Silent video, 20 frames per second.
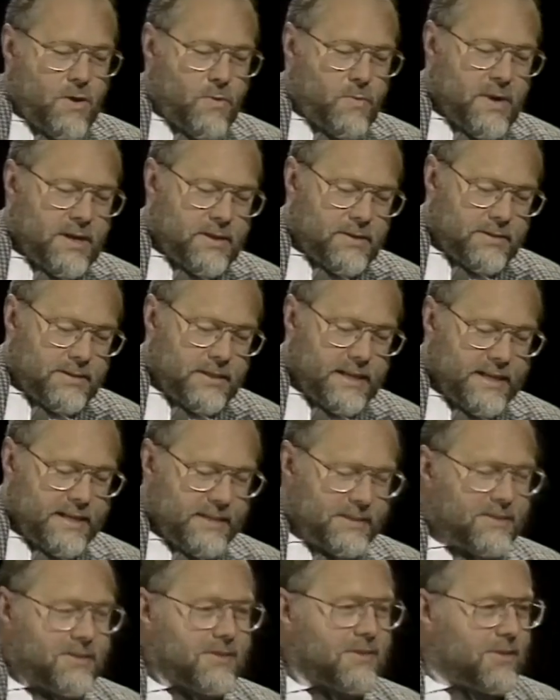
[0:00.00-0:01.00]
Well,
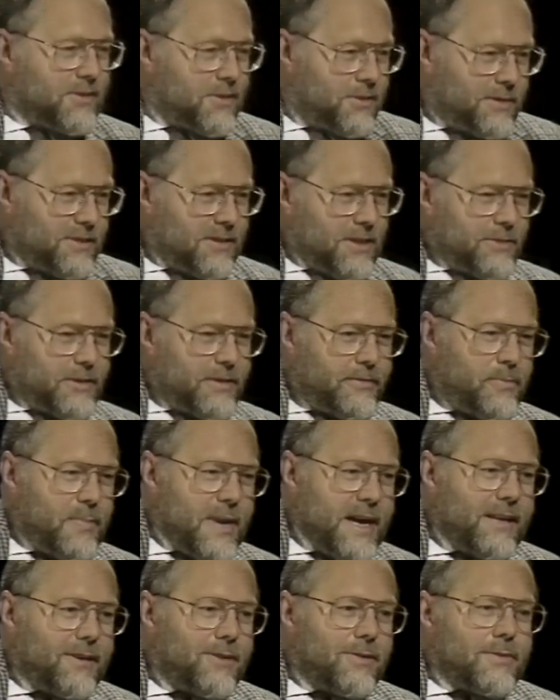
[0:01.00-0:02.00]
it's the result of a
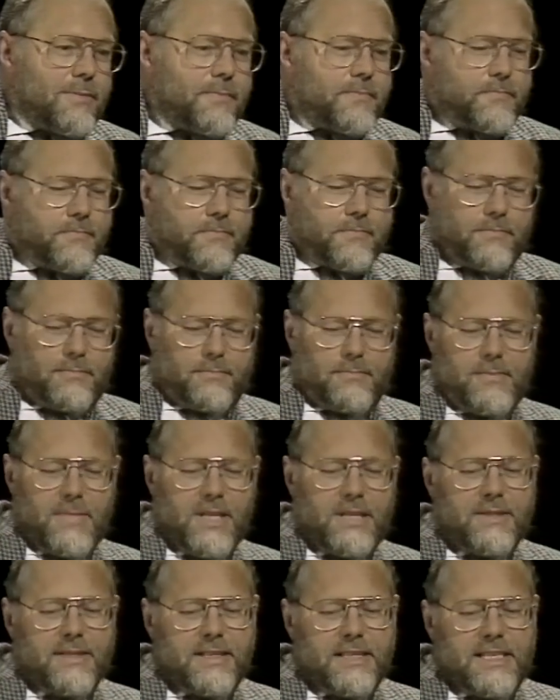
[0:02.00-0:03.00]
battle.
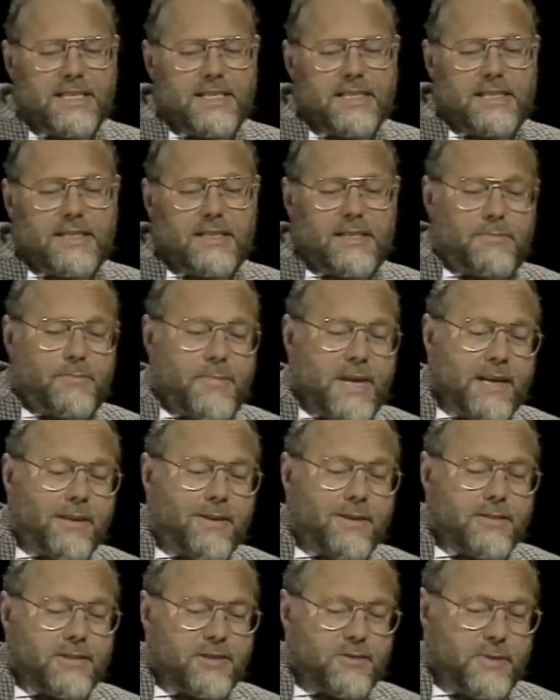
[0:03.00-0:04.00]
The
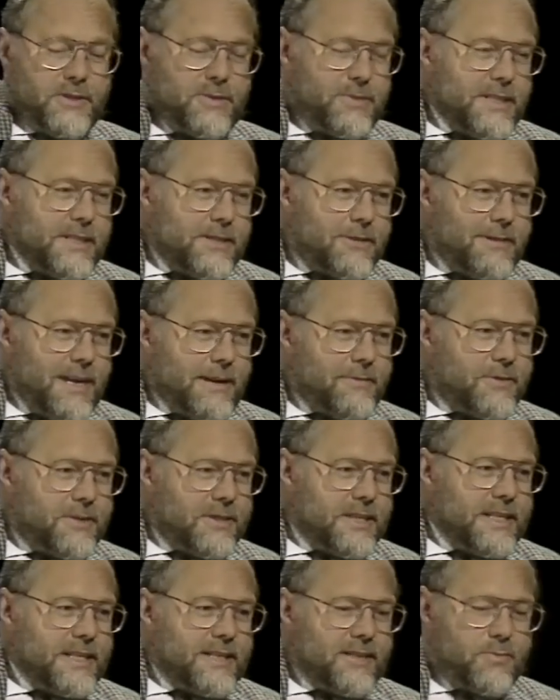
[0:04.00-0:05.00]
battle is between
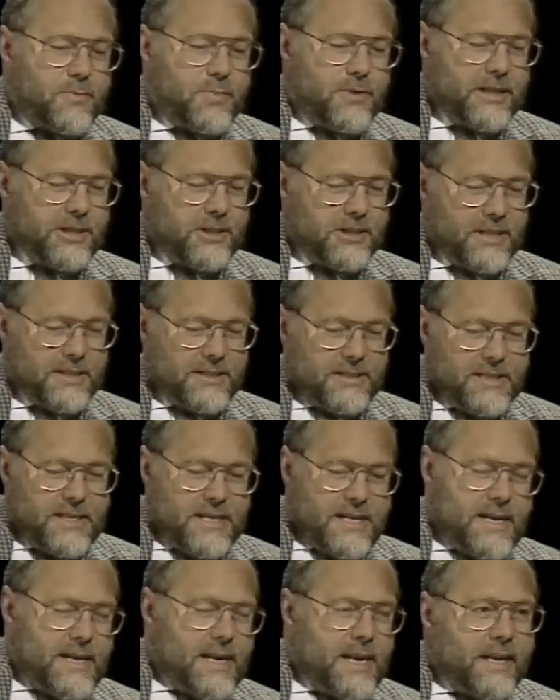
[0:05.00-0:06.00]
gravity and pressure,
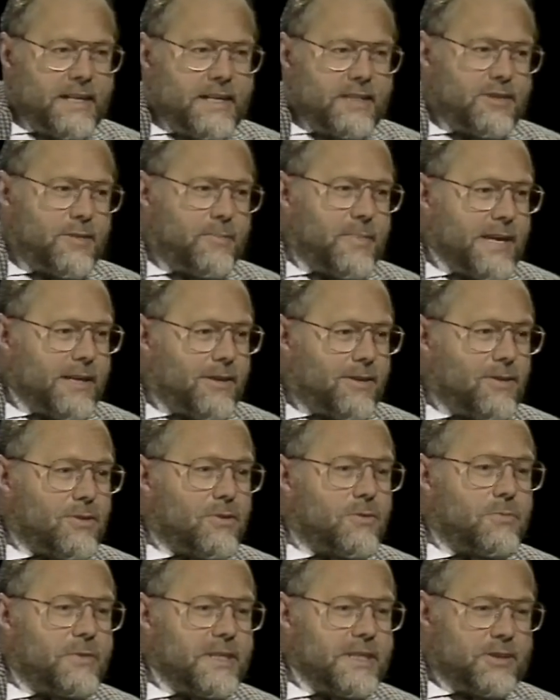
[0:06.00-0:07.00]
and it's a
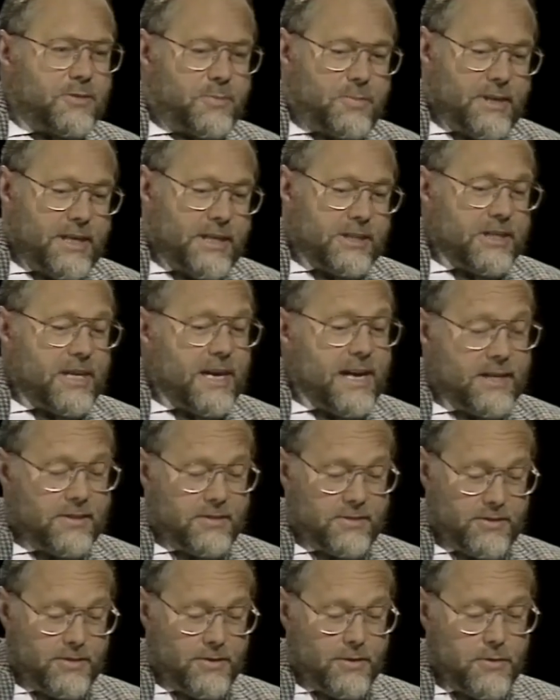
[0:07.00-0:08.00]
battle which pressure
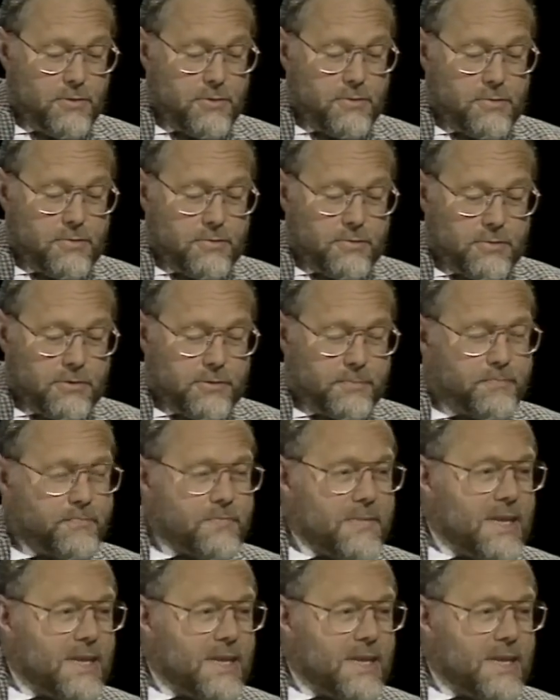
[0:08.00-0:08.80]
has to lose.